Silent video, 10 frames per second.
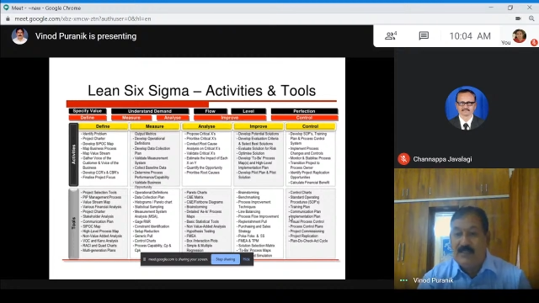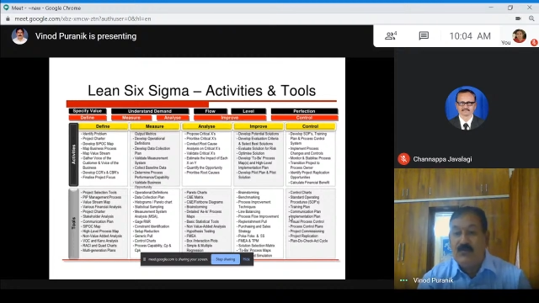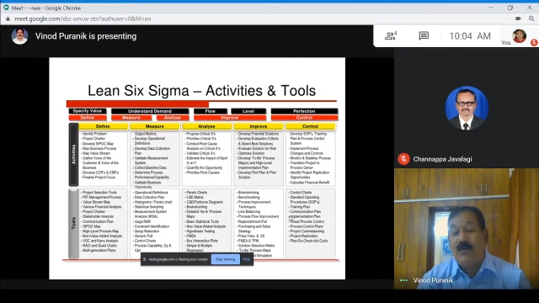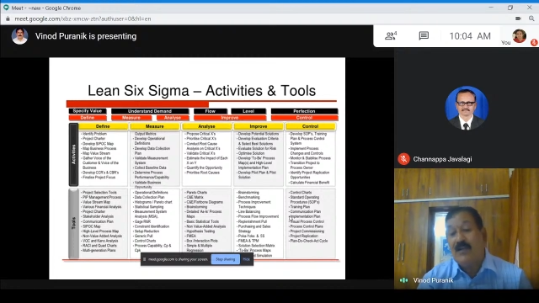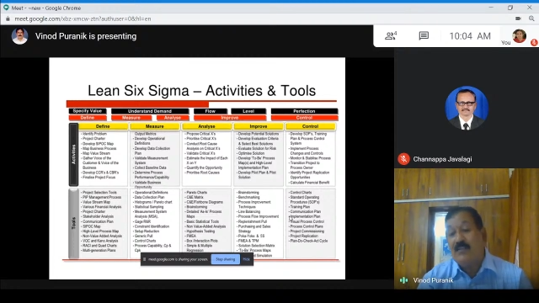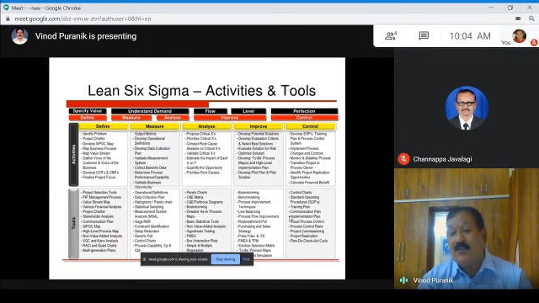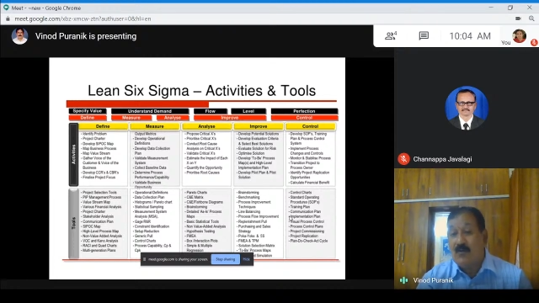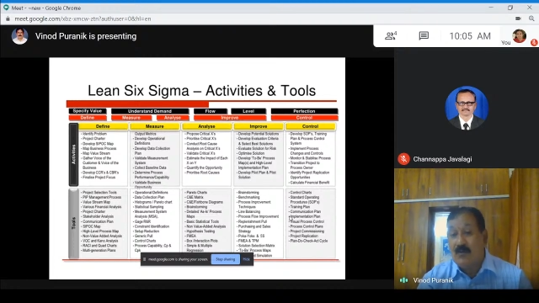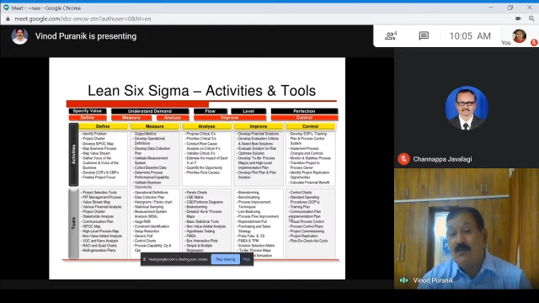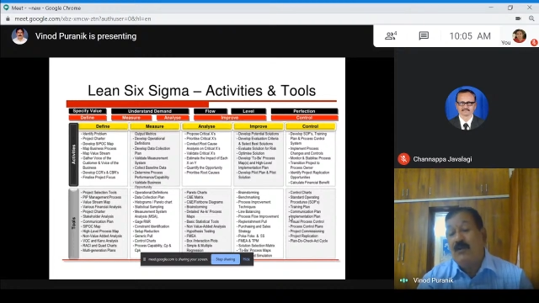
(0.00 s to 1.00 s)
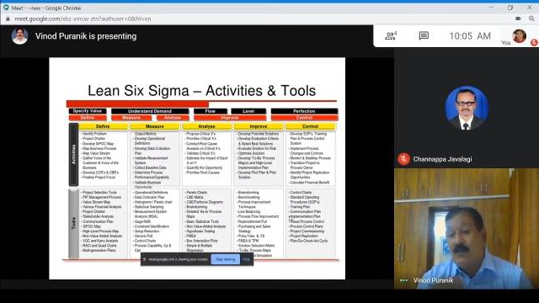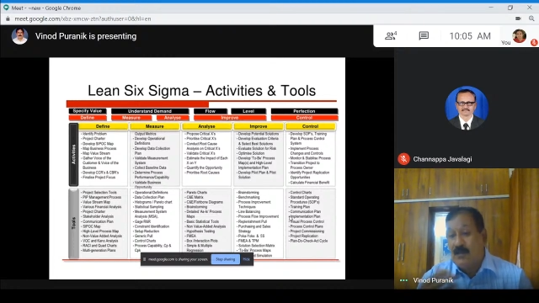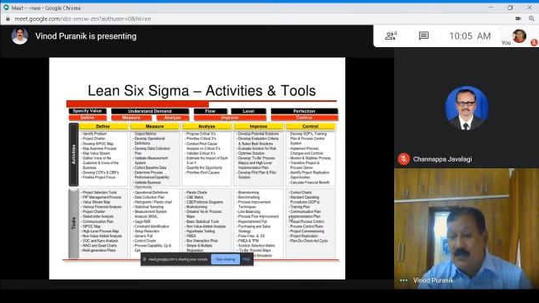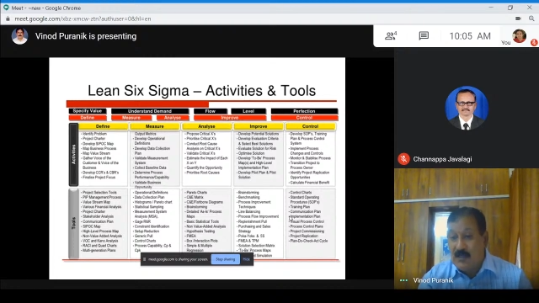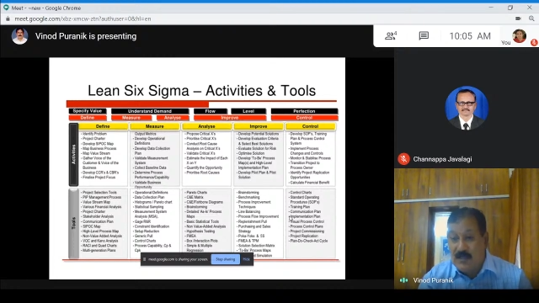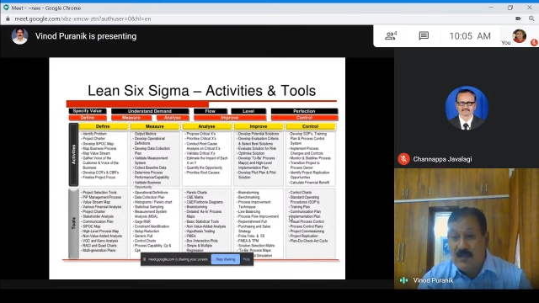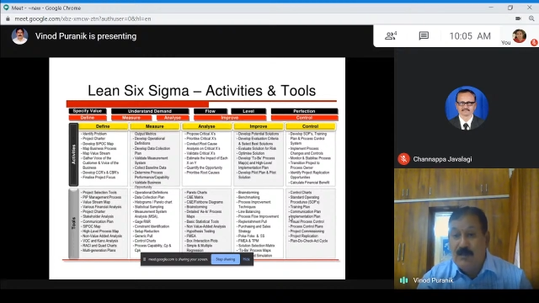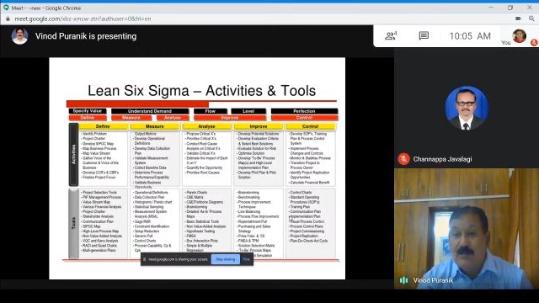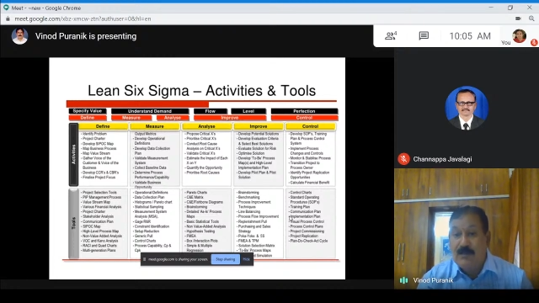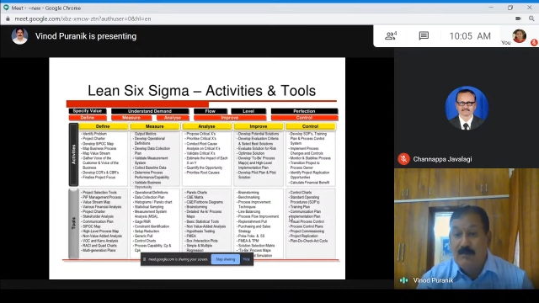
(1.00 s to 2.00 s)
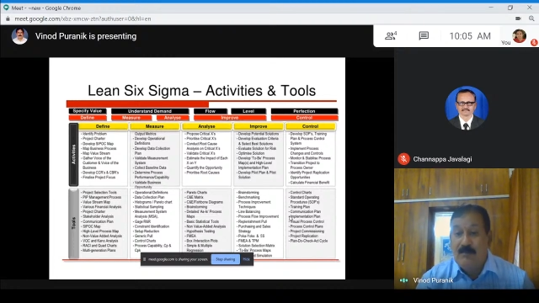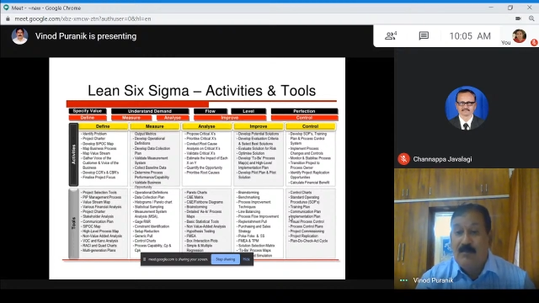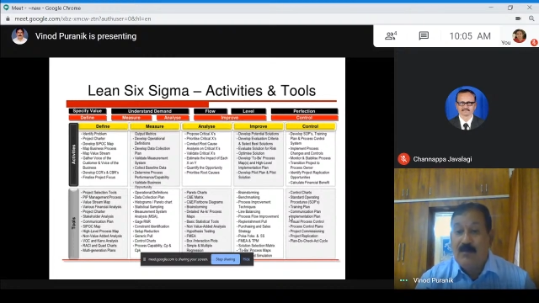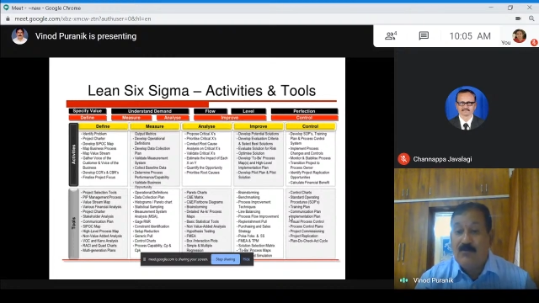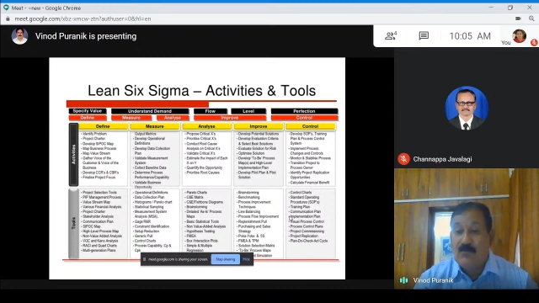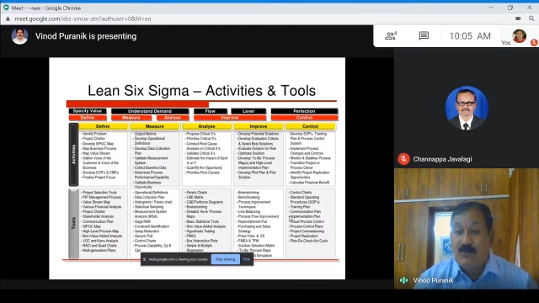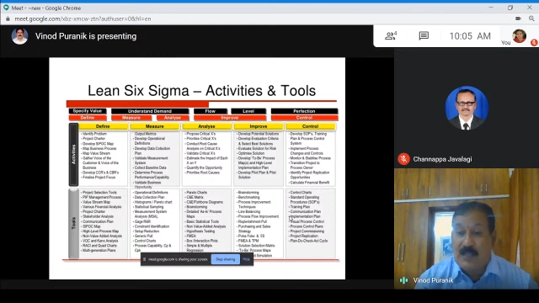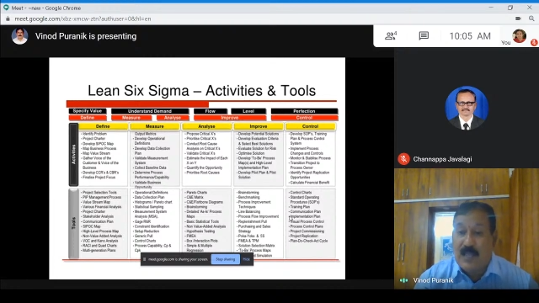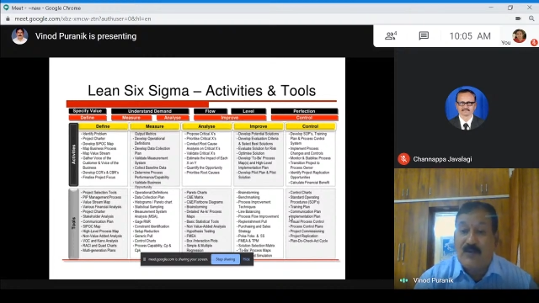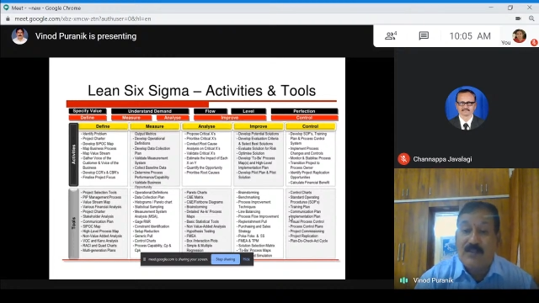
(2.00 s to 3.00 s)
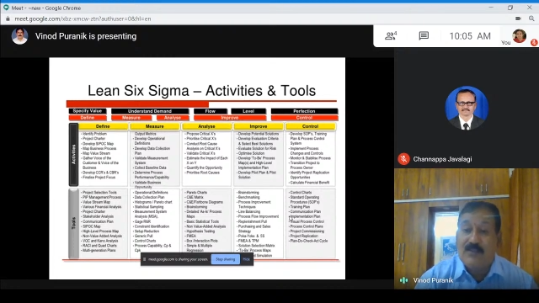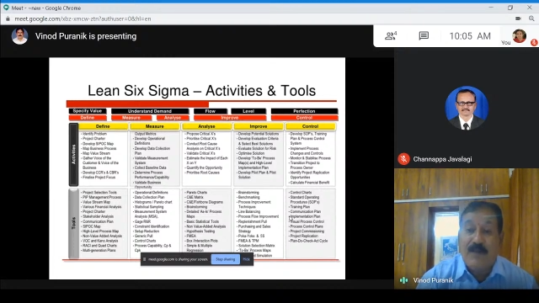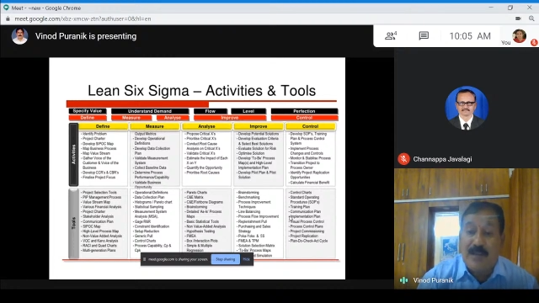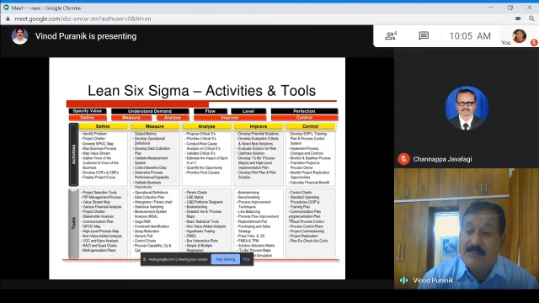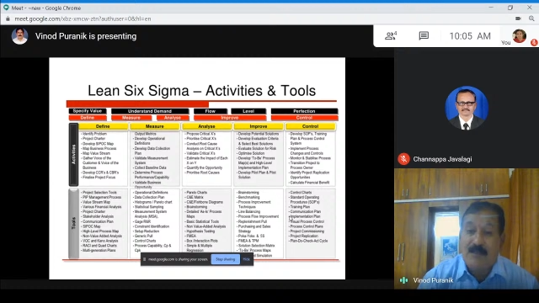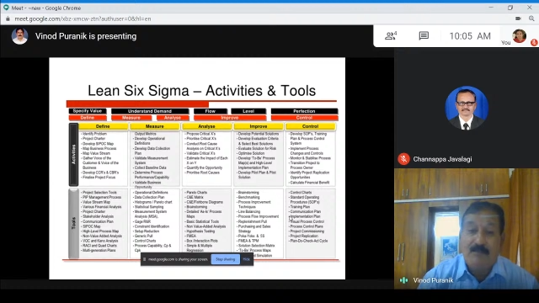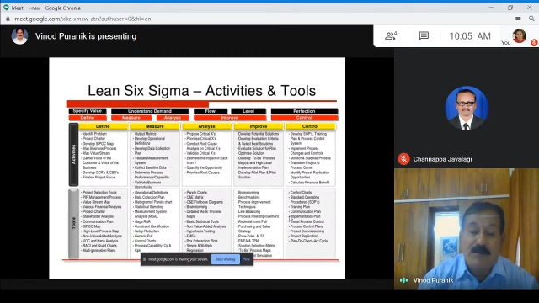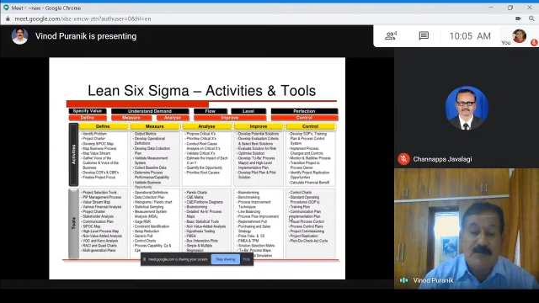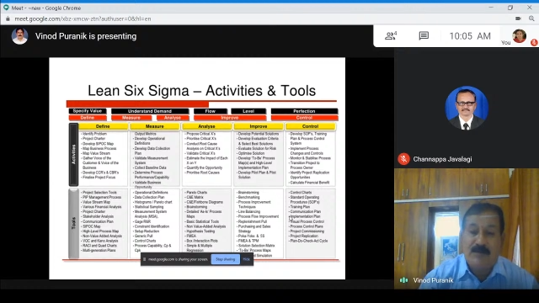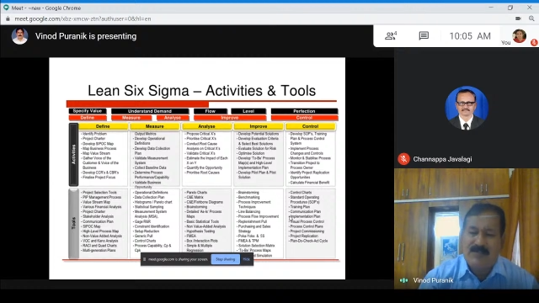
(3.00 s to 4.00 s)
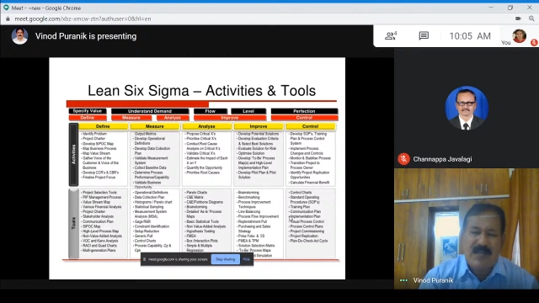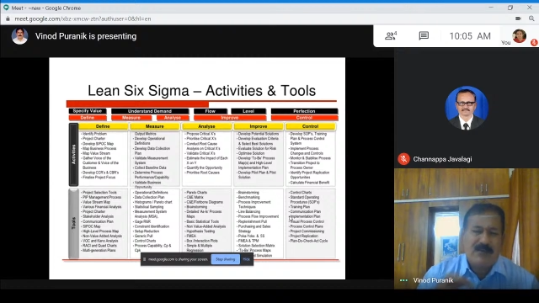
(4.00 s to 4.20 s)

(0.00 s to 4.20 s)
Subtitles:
So what are the you have to calculate the financial benefit.